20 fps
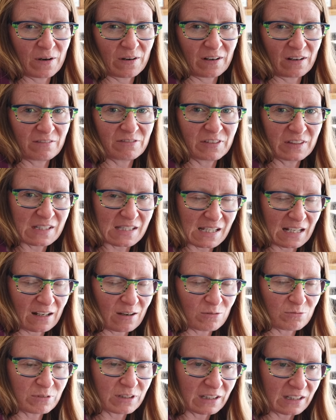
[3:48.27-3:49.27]
and it feels like
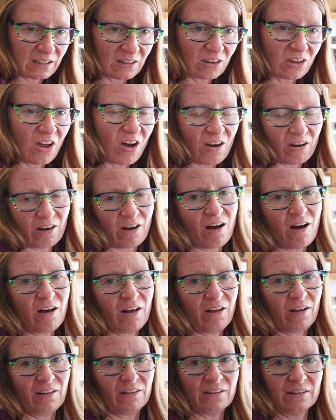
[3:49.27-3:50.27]
a really long
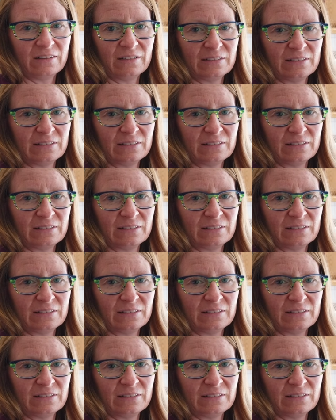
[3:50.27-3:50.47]
haul.